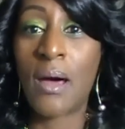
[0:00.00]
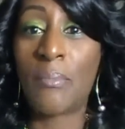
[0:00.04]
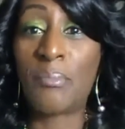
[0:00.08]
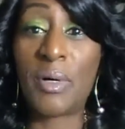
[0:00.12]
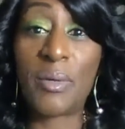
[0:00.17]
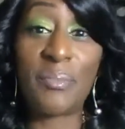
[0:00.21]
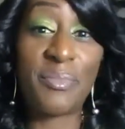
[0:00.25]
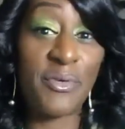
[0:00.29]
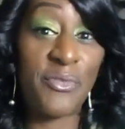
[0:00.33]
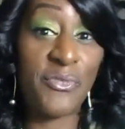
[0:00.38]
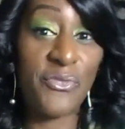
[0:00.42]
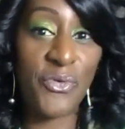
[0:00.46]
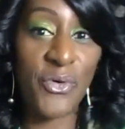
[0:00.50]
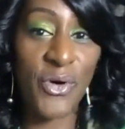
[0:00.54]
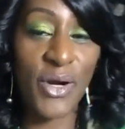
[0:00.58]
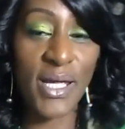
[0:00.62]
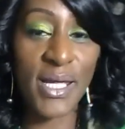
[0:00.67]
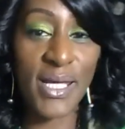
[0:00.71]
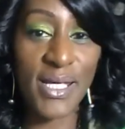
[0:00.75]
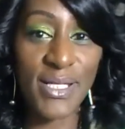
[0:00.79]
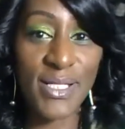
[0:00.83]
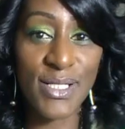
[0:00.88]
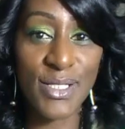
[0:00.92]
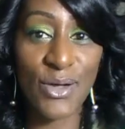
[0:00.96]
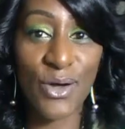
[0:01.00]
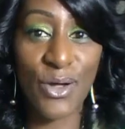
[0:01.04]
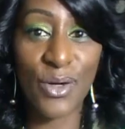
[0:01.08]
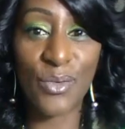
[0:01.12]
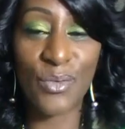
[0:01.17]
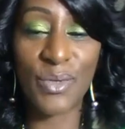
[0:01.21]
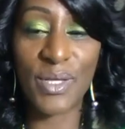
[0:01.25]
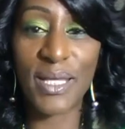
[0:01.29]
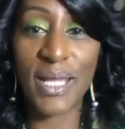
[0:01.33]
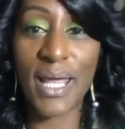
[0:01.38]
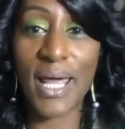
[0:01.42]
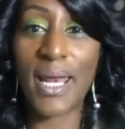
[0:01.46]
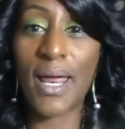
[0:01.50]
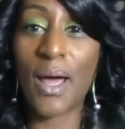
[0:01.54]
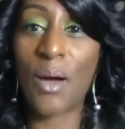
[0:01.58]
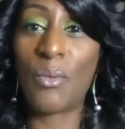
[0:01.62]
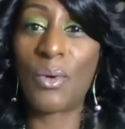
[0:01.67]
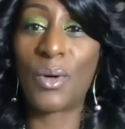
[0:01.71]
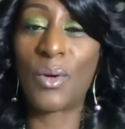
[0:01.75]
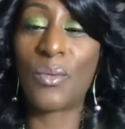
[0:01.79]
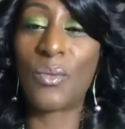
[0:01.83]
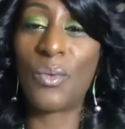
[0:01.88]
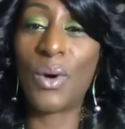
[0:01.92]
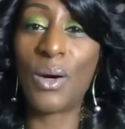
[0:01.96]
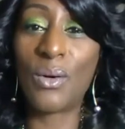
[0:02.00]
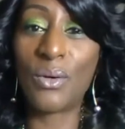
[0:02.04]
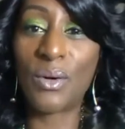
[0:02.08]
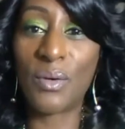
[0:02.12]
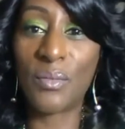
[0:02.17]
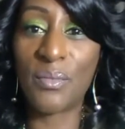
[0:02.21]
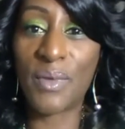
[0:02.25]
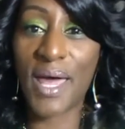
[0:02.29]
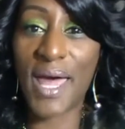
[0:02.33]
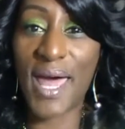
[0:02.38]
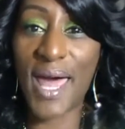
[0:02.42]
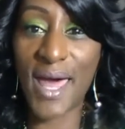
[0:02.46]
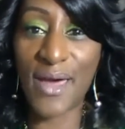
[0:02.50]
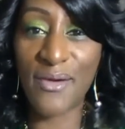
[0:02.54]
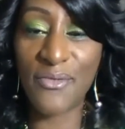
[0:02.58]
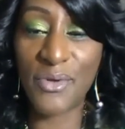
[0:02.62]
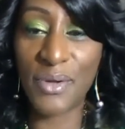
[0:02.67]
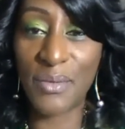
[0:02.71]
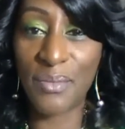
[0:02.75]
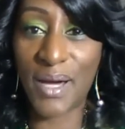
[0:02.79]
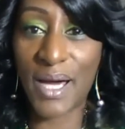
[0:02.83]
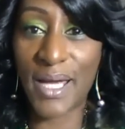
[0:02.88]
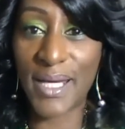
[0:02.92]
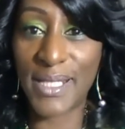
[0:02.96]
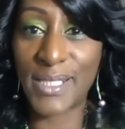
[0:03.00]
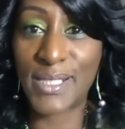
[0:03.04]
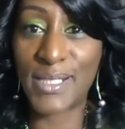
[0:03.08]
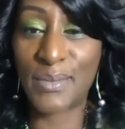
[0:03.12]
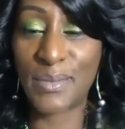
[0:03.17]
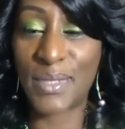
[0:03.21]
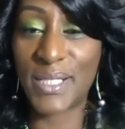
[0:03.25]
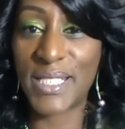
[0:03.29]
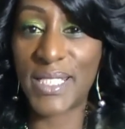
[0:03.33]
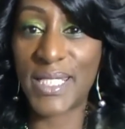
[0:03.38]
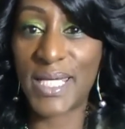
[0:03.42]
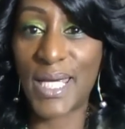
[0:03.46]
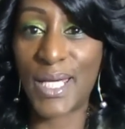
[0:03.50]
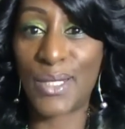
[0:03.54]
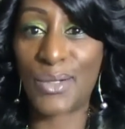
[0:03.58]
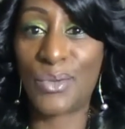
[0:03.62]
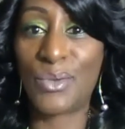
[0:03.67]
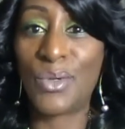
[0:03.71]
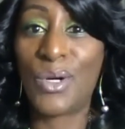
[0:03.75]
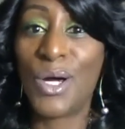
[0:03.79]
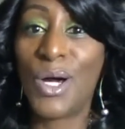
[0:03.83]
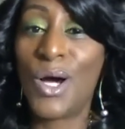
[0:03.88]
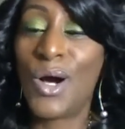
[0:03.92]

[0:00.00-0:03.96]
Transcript: But before I get started with that, I want to welcome everybody to my channel.